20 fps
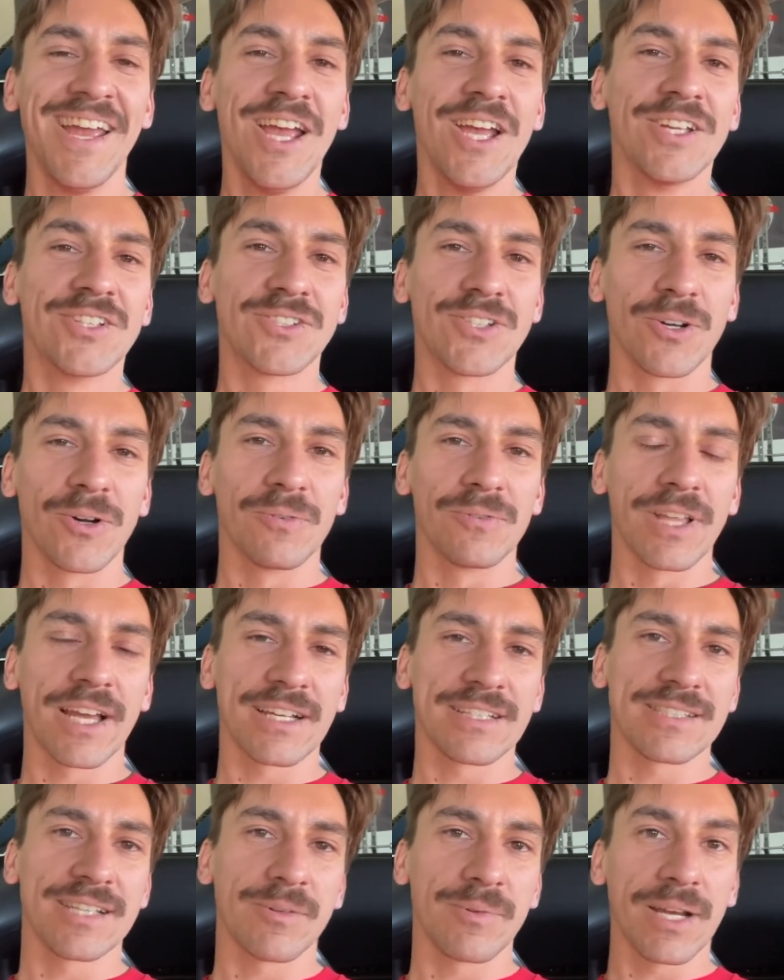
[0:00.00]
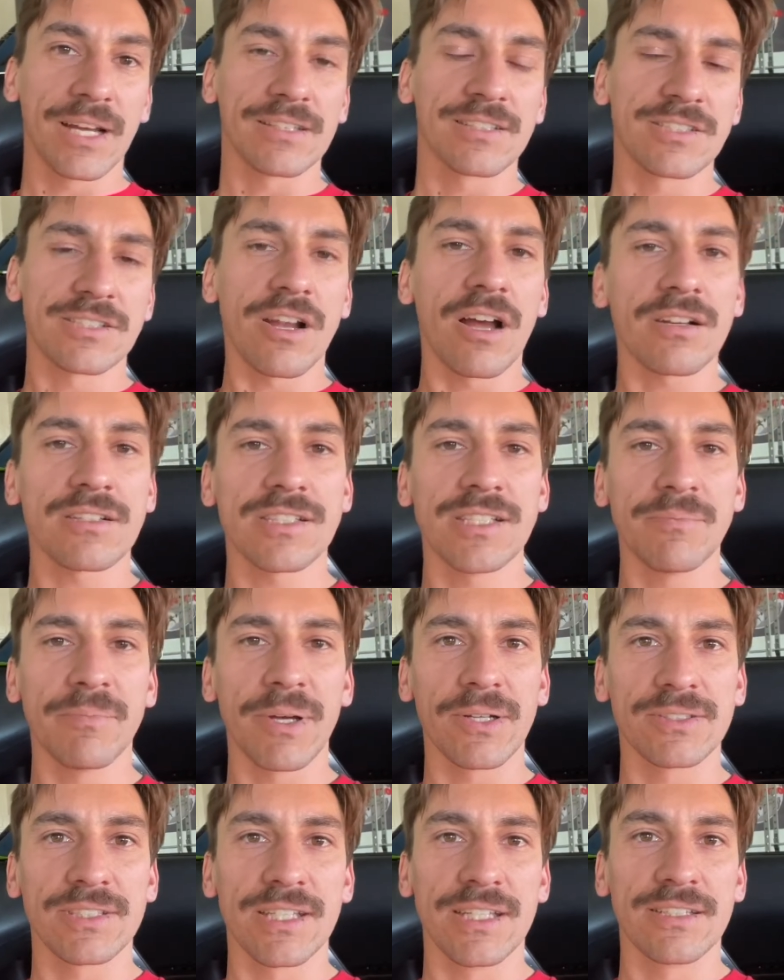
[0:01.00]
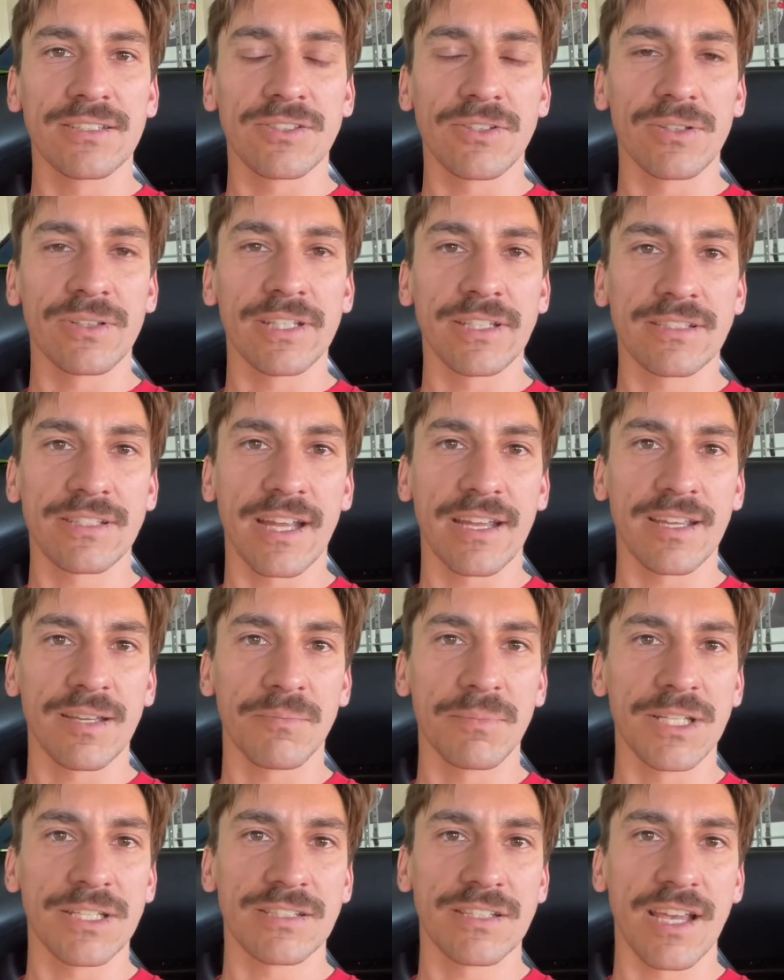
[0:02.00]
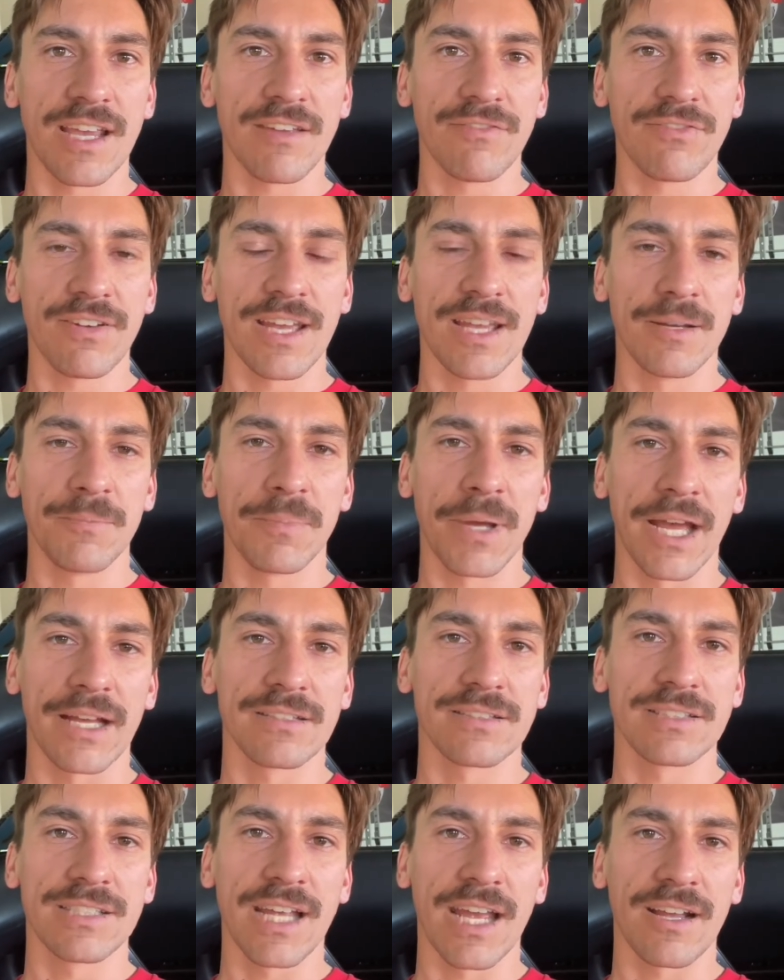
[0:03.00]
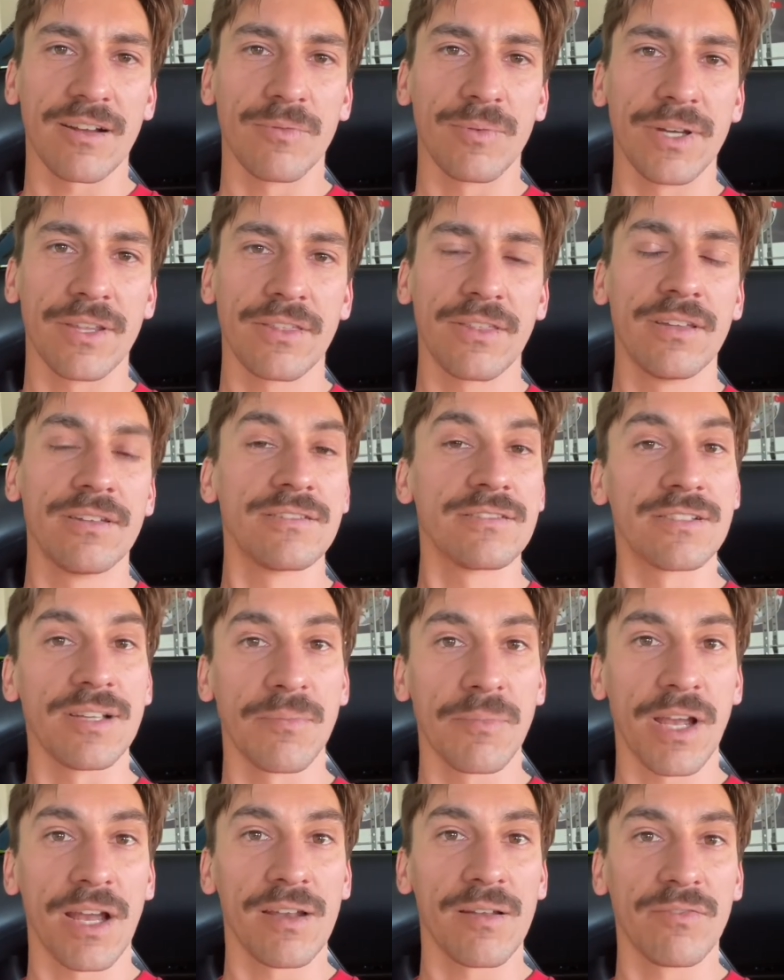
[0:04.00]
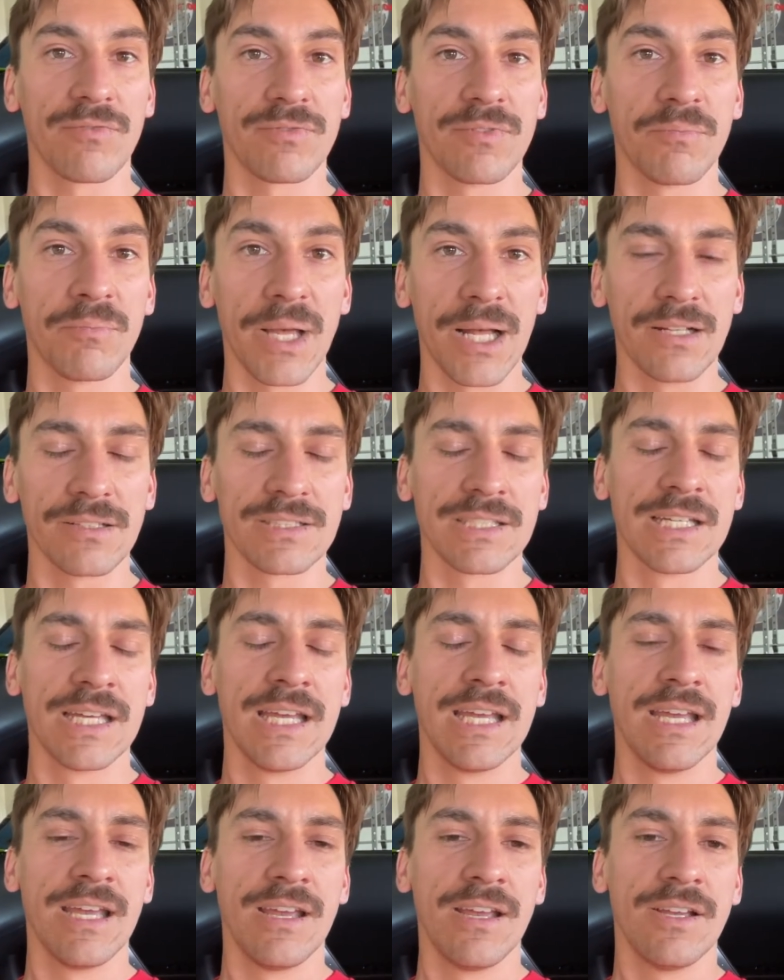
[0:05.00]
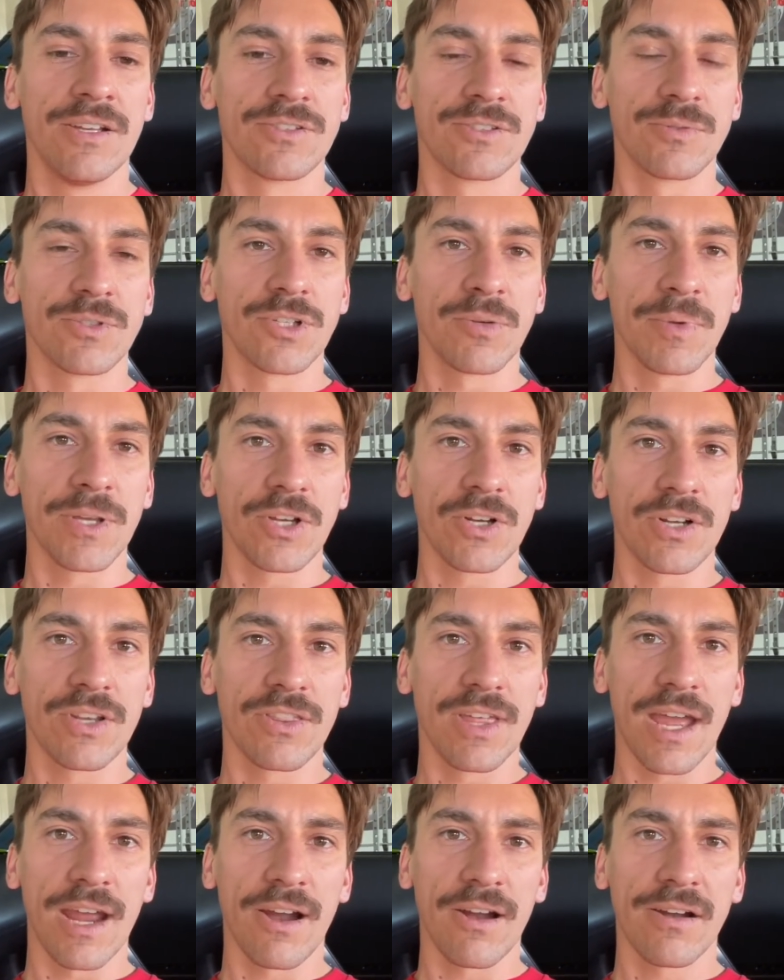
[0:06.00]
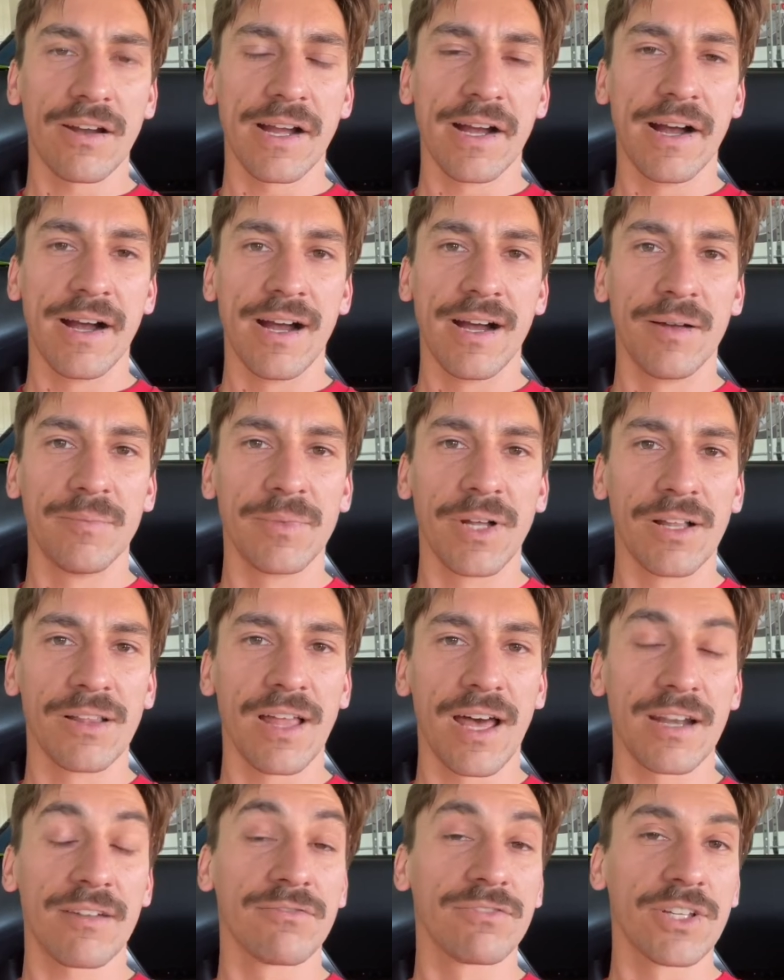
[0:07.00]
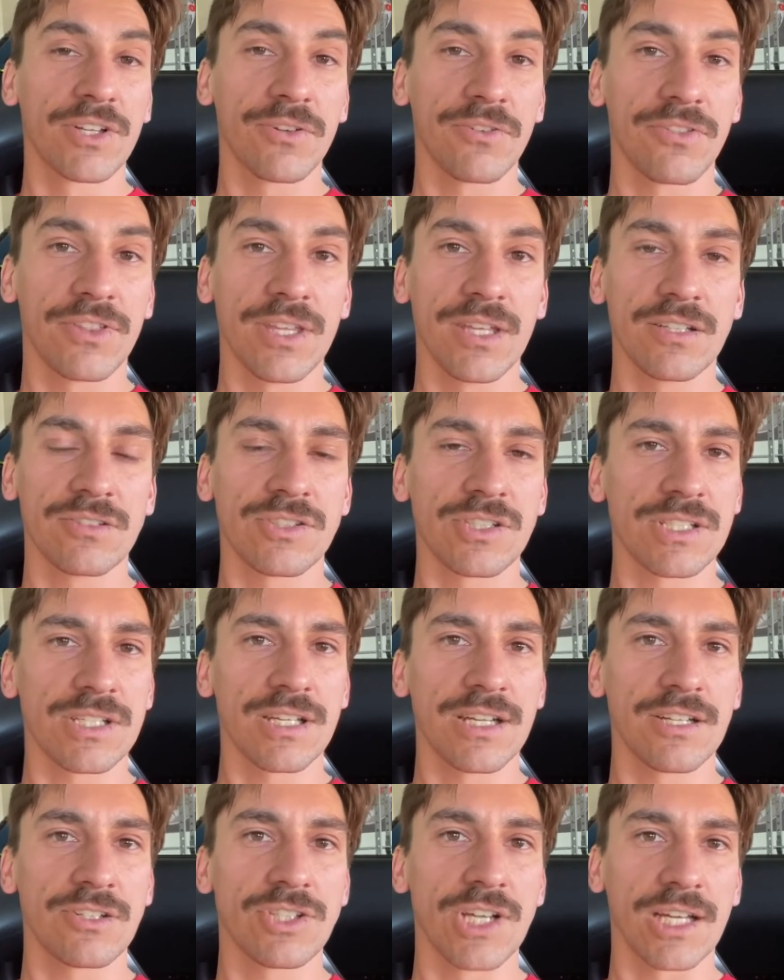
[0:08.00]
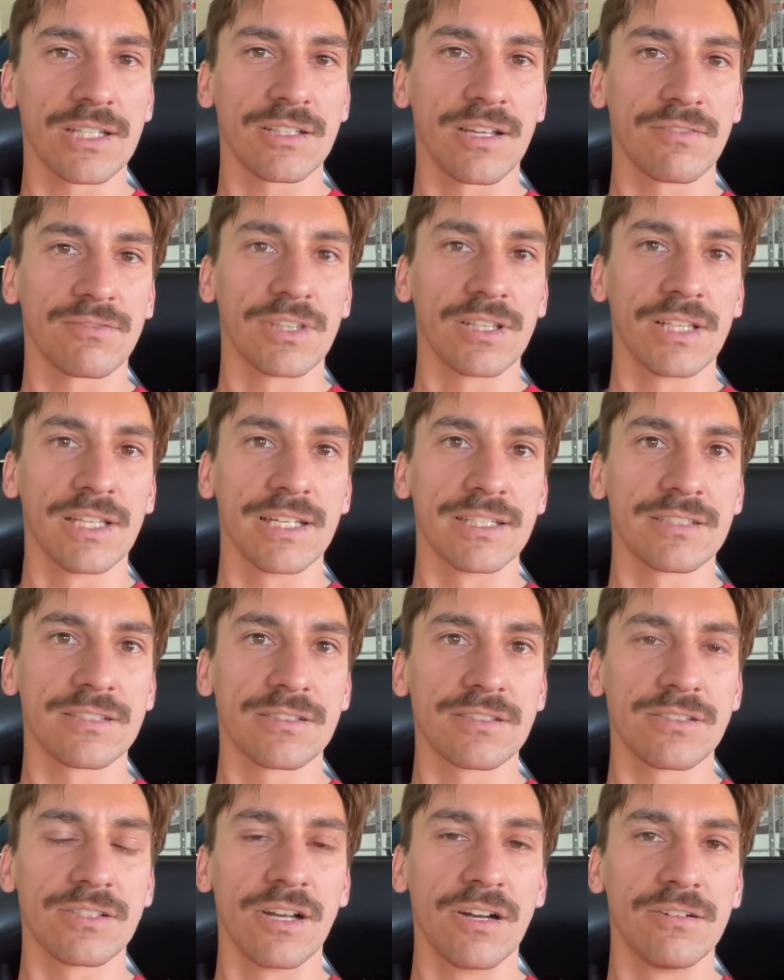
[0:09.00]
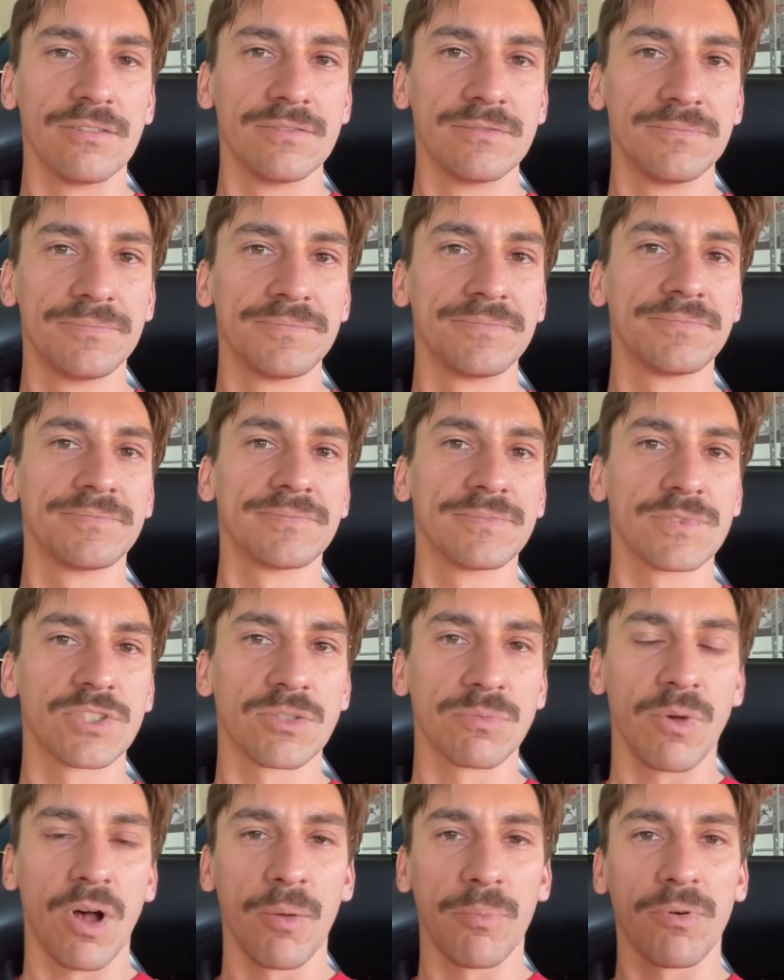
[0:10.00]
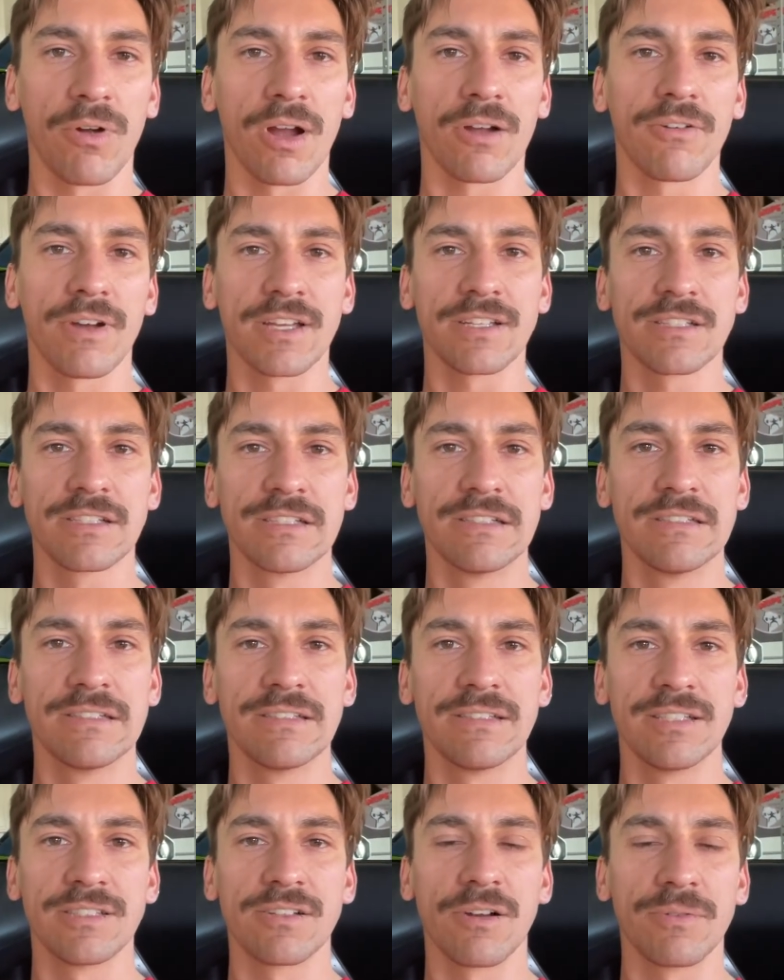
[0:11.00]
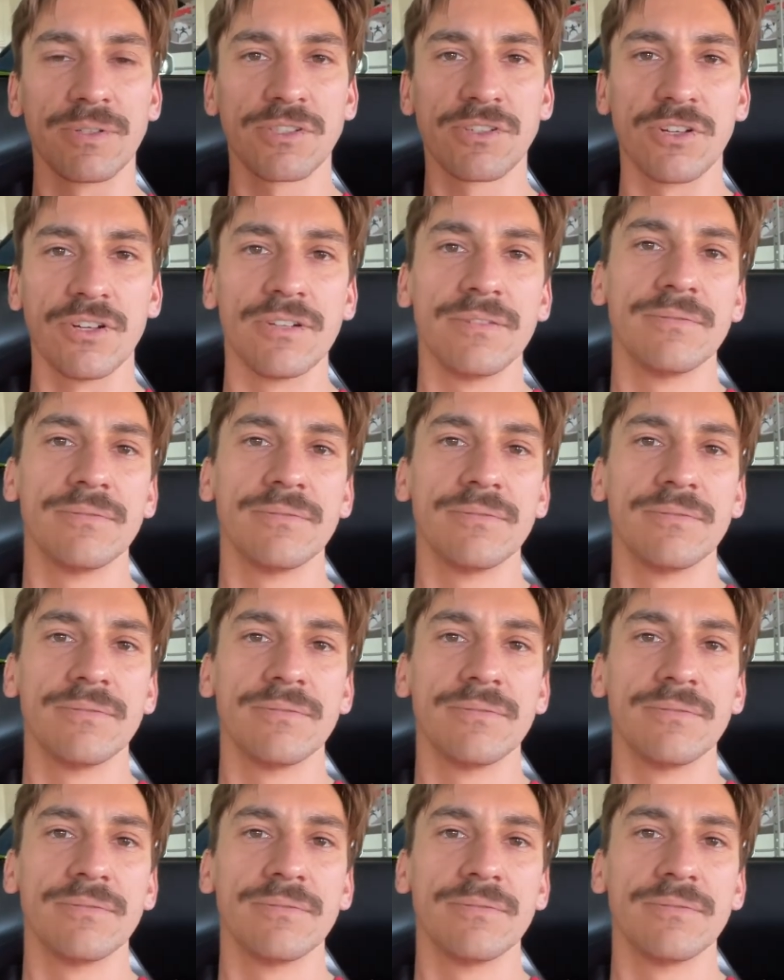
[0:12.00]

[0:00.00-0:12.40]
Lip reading: So like I said, we got the stock seat belt in, so at least I can be safe and pass tech with some kind of belt. So we should be good there. A lot of little things just getting checked off the list. So small progress is always good.